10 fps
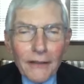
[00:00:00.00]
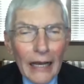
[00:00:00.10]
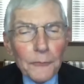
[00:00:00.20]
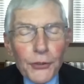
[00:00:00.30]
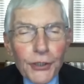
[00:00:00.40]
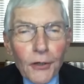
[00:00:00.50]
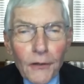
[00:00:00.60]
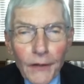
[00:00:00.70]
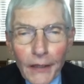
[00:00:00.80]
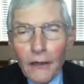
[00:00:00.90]
I'm
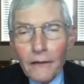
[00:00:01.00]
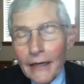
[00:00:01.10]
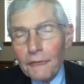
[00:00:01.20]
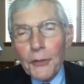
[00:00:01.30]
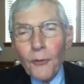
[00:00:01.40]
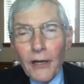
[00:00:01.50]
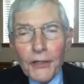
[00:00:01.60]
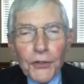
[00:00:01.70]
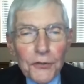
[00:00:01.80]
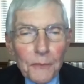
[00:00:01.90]
sure that
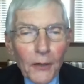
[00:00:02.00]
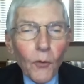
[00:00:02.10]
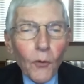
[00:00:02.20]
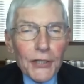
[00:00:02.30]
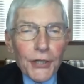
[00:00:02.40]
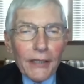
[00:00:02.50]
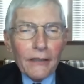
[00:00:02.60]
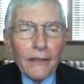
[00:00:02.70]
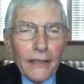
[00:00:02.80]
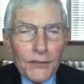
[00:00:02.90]
everyone who's been
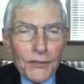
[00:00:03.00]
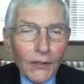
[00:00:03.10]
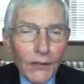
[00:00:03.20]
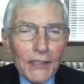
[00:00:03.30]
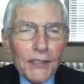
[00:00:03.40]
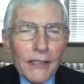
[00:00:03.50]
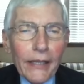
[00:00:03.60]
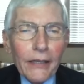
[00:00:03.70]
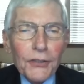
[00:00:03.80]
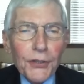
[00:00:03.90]
watching this and
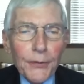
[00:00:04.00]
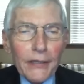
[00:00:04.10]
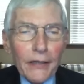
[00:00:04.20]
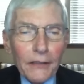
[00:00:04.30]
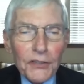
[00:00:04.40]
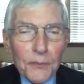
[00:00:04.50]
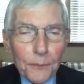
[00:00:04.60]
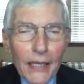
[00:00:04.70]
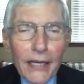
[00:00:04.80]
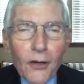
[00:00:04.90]
listening to it and
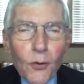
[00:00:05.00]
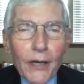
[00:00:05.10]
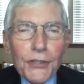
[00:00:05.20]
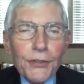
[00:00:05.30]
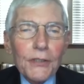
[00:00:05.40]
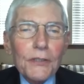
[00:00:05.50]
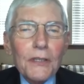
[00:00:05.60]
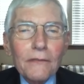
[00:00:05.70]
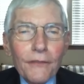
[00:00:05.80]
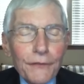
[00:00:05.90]
submitting
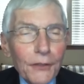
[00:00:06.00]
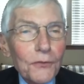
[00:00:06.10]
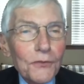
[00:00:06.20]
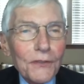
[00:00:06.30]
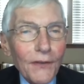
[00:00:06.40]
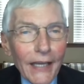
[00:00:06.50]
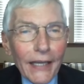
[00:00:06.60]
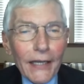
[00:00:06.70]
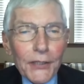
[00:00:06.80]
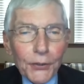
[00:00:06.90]
questions feels
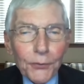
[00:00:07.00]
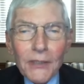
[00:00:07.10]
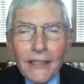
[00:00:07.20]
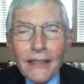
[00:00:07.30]
like I do